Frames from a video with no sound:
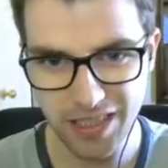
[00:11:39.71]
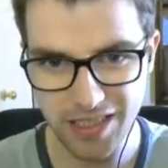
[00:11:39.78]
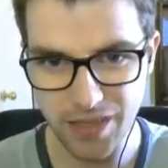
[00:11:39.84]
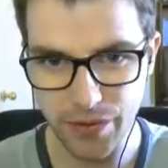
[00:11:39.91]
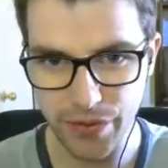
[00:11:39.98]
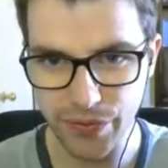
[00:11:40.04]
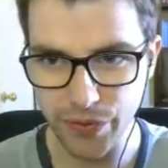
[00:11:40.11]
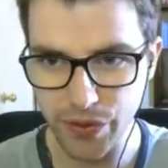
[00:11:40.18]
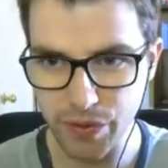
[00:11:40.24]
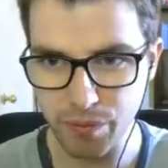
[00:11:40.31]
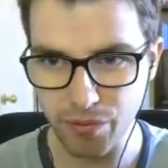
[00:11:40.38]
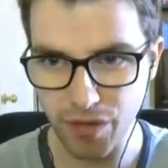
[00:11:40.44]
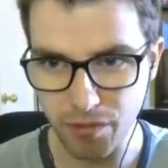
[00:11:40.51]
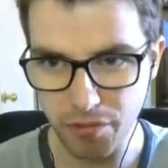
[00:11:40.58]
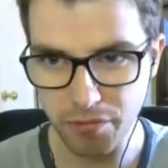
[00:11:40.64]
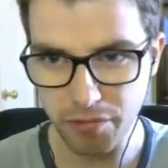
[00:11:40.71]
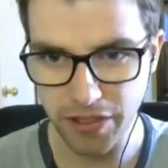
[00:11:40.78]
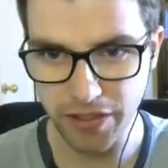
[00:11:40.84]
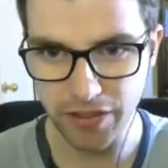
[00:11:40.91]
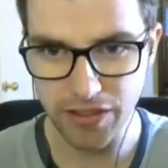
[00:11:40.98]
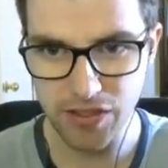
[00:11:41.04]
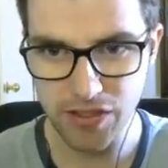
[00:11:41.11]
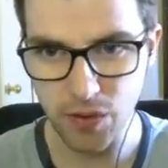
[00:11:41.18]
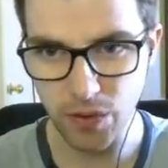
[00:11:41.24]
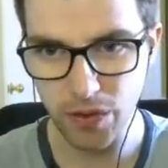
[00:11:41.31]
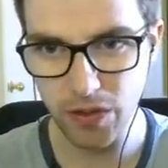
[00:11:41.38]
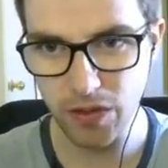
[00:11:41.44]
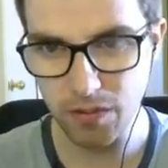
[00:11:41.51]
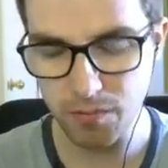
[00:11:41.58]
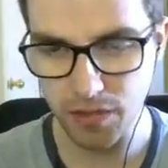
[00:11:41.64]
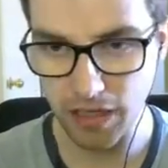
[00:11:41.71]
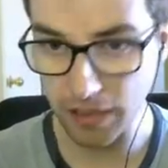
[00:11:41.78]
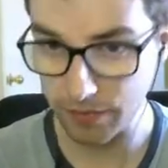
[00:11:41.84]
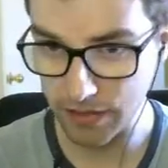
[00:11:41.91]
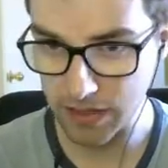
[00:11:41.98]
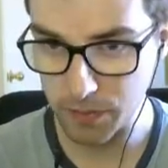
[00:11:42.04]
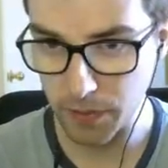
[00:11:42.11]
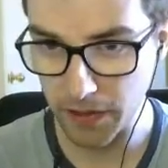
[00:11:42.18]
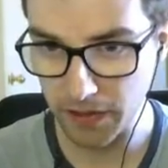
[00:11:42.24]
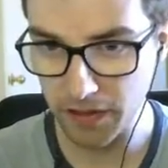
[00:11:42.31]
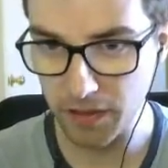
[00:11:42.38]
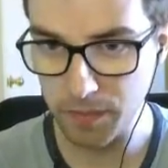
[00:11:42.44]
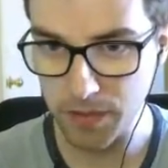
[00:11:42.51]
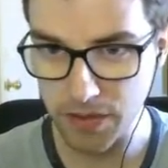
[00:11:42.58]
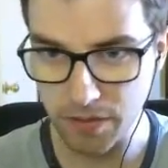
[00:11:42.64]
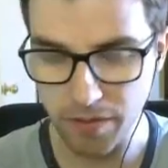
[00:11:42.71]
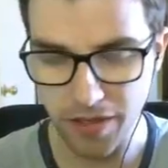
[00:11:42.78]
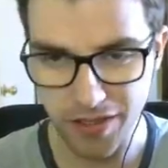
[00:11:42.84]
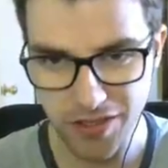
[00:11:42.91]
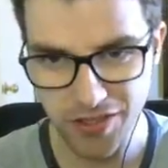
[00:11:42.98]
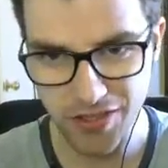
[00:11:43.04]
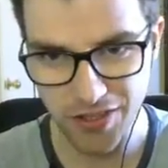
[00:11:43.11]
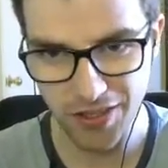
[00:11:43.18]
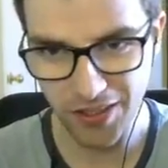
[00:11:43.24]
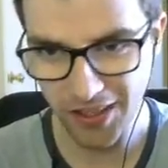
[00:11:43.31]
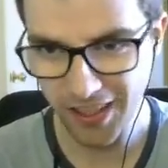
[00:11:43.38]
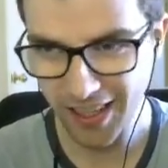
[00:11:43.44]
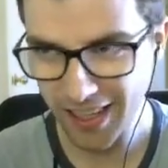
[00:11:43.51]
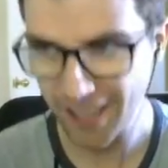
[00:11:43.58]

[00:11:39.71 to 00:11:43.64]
704 is probably on this corner, but I haven't spotted him, so I'm not sure.